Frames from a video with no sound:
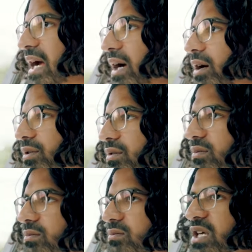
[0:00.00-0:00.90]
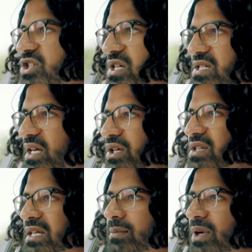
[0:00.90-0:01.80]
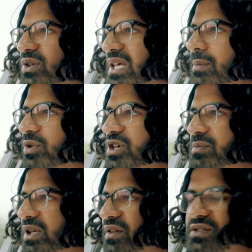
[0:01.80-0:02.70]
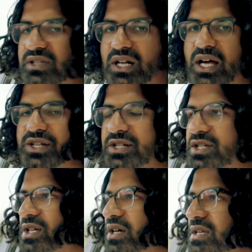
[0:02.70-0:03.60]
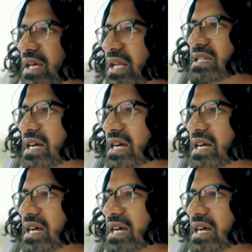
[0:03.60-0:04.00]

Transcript: town, it's just like using a manual gearbox, but you don't have to do the clutch. So it is